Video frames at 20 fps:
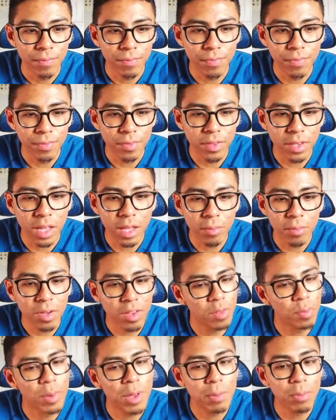They
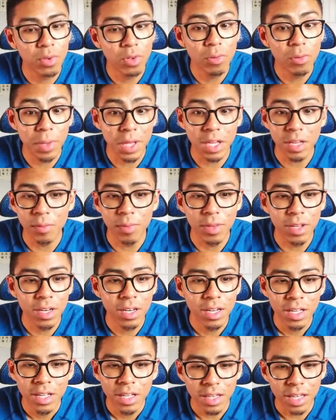must be blue Pikmin.